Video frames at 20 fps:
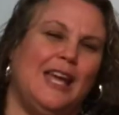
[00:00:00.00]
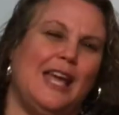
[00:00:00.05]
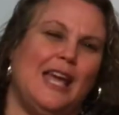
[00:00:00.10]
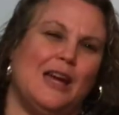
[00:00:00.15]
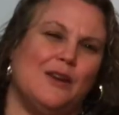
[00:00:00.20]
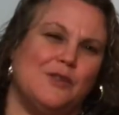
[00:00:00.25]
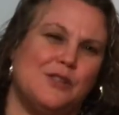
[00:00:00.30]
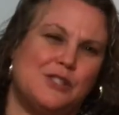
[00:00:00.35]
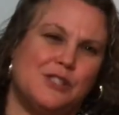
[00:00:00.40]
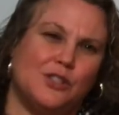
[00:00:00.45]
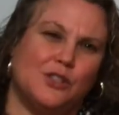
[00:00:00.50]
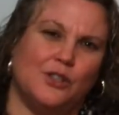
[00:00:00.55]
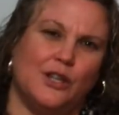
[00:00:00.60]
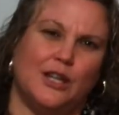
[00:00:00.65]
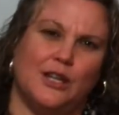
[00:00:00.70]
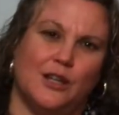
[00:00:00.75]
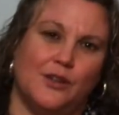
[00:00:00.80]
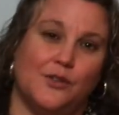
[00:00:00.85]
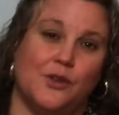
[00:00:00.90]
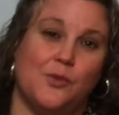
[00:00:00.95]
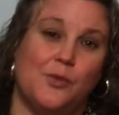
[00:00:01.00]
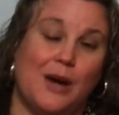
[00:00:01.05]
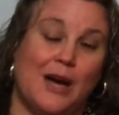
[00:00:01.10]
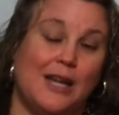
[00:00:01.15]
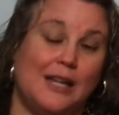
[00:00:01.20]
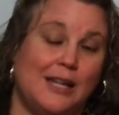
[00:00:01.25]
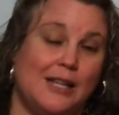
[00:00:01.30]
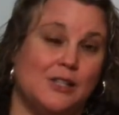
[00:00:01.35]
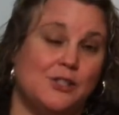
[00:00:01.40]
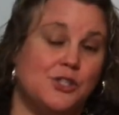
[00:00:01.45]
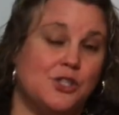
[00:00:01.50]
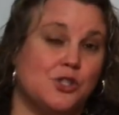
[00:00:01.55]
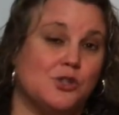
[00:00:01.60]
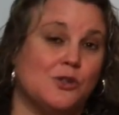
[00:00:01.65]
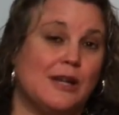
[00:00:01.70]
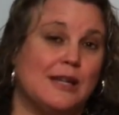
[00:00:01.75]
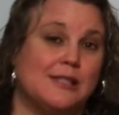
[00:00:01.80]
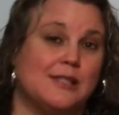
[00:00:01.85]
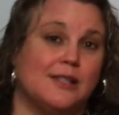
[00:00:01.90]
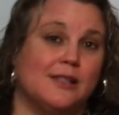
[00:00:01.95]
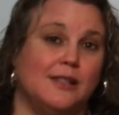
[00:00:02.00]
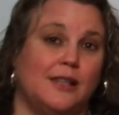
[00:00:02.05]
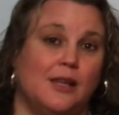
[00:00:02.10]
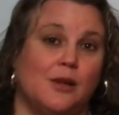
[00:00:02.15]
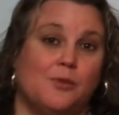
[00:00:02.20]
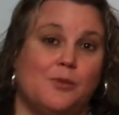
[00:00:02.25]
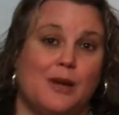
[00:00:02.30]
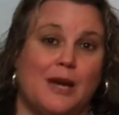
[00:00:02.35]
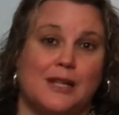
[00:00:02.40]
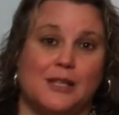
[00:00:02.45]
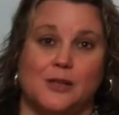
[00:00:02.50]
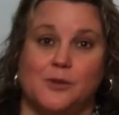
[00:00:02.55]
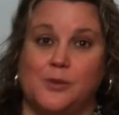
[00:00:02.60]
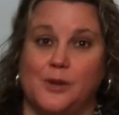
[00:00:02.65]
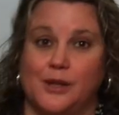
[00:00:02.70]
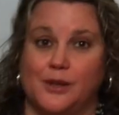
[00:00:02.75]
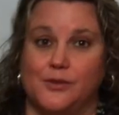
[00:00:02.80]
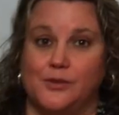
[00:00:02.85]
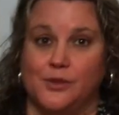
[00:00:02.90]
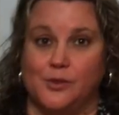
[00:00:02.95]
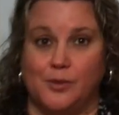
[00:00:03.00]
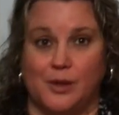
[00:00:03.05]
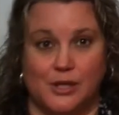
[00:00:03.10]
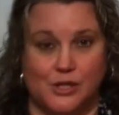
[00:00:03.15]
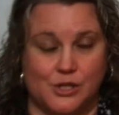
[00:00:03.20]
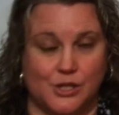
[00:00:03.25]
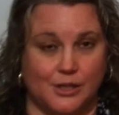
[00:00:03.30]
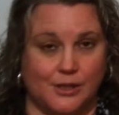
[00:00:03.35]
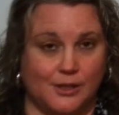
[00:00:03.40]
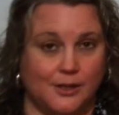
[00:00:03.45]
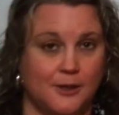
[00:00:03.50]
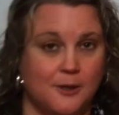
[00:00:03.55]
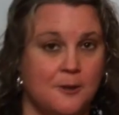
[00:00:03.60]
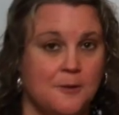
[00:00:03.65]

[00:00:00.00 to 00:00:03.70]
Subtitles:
Every single area of our body is drastically impacted by inflammation.